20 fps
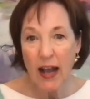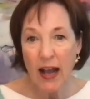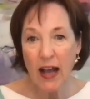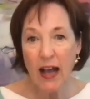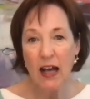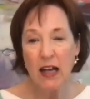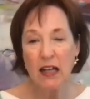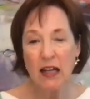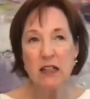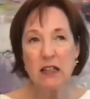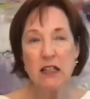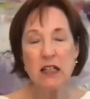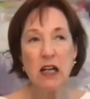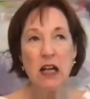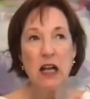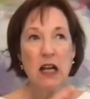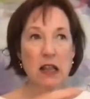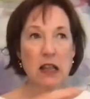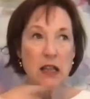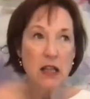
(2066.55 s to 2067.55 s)
And
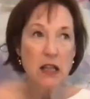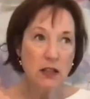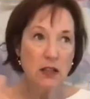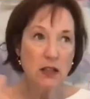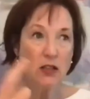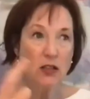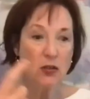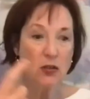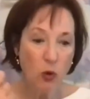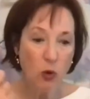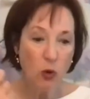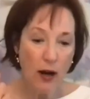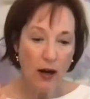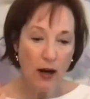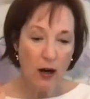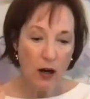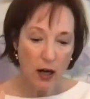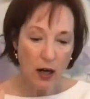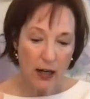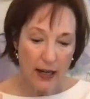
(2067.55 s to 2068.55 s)
this is
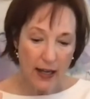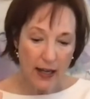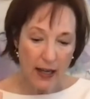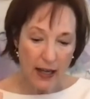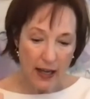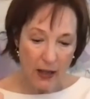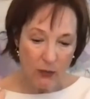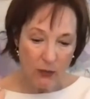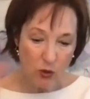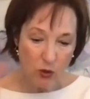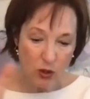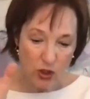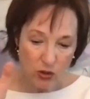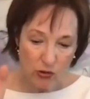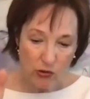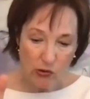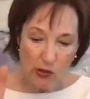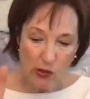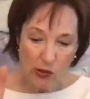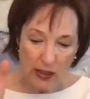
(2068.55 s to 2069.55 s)
where, again, when you're
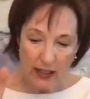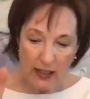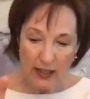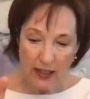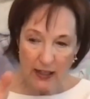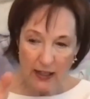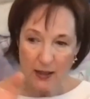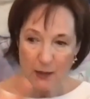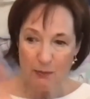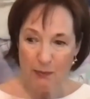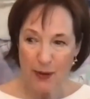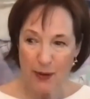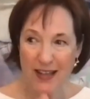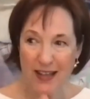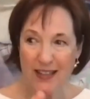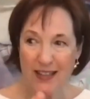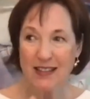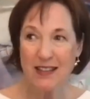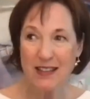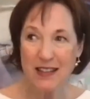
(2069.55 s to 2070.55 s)
looking at the
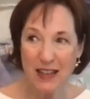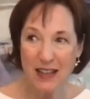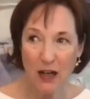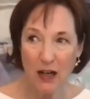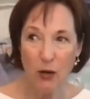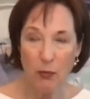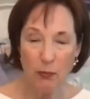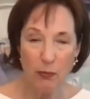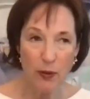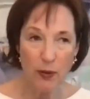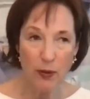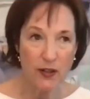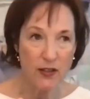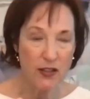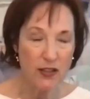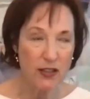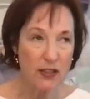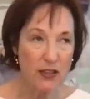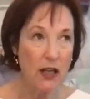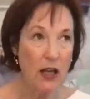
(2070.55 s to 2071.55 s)
best therapists,